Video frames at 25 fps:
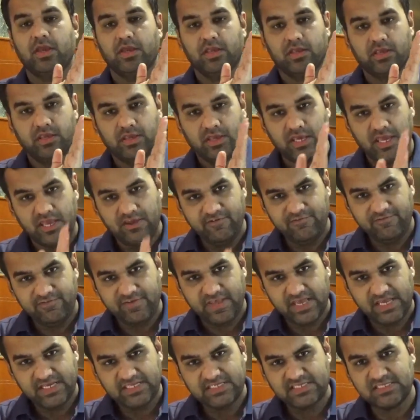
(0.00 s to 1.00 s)
If
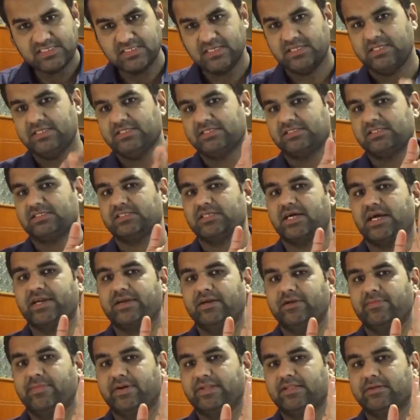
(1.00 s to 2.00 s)
yes, it is
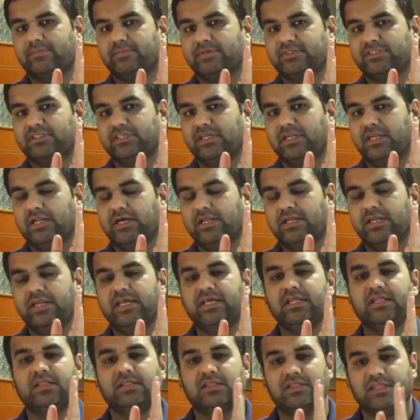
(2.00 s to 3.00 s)
decided by the machine
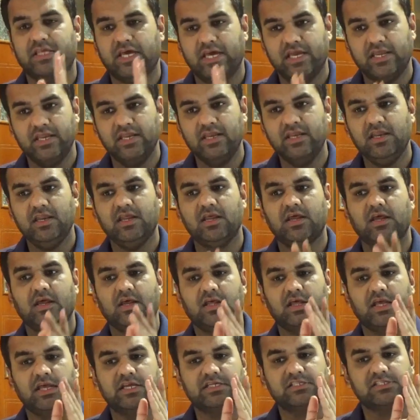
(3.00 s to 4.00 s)
learning, then
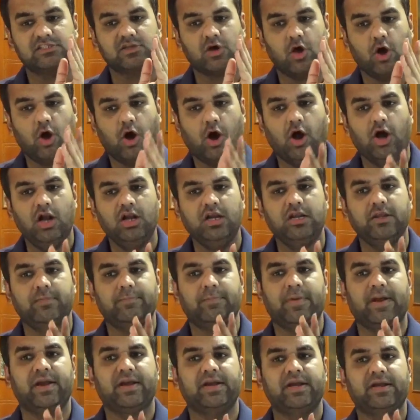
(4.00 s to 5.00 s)
it's all
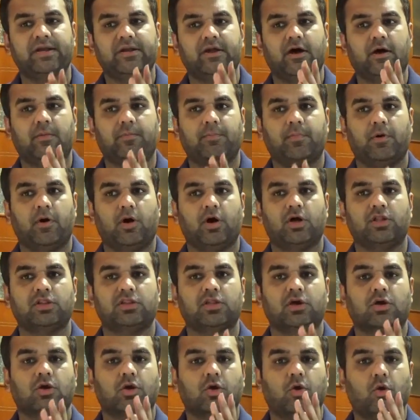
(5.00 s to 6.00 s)
dependent upon
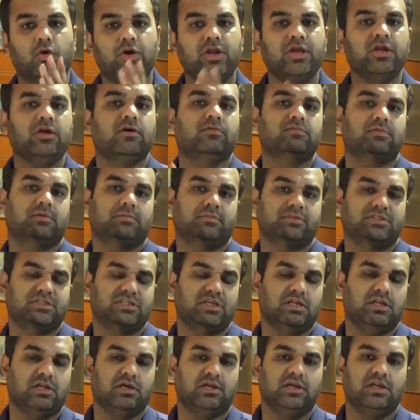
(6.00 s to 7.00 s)
the coding of the
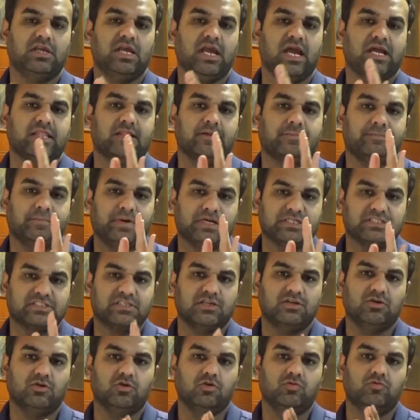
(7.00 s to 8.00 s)
machine learning and the
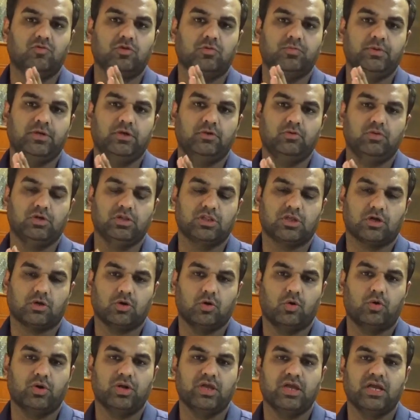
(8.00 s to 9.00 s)
person who would be doing the
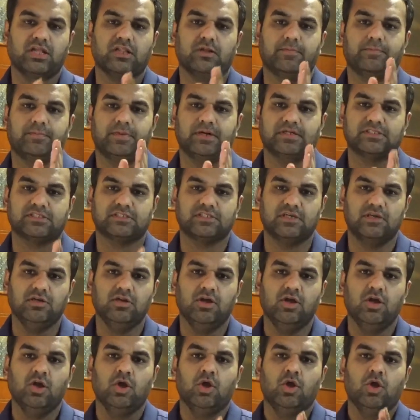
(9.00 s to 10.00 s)
coding and the
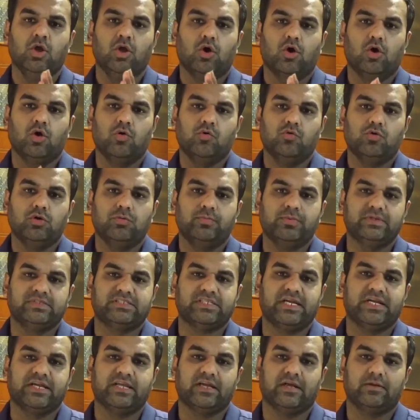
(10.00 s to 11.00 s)
person who would be
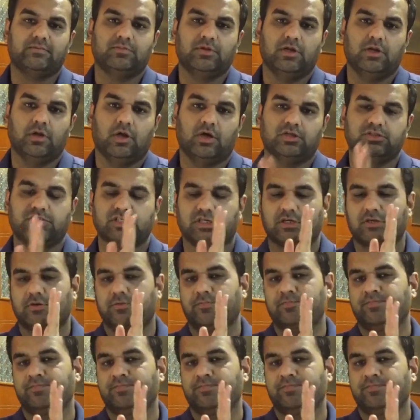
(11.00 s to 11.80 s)
setting up the logic.